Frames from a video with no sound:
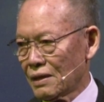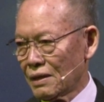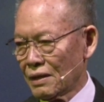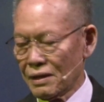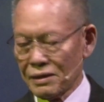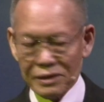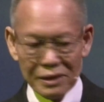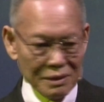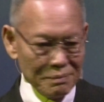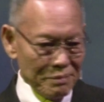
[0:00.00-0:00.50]

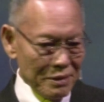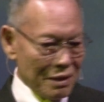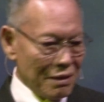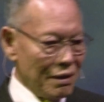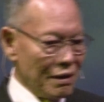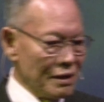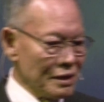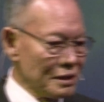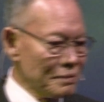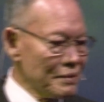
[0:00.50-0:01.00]
Is it
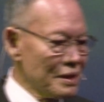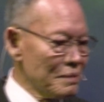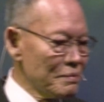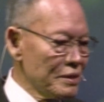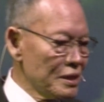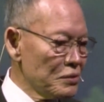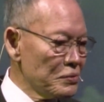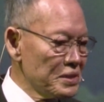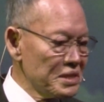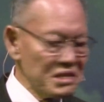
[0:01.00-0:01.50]
because
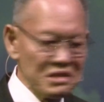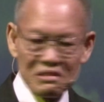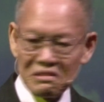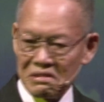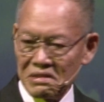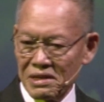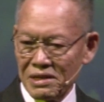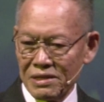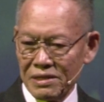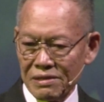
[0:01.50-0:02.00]
maybe we didn't
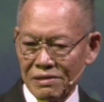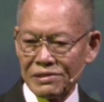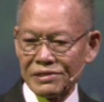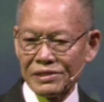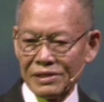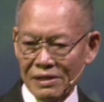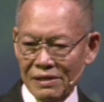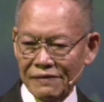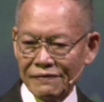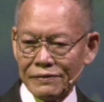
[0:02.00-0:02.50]
really
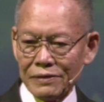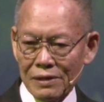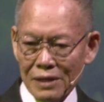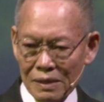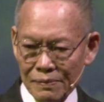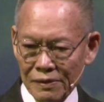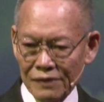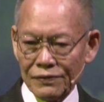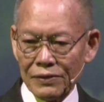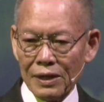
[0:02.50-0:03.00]
receive the
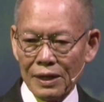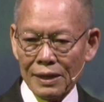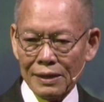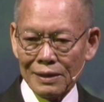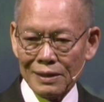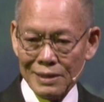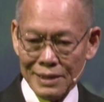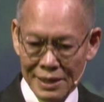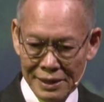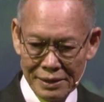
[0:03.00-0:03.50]
love of God
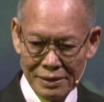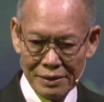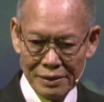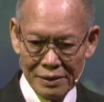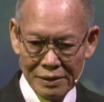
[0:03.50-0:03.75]
yet?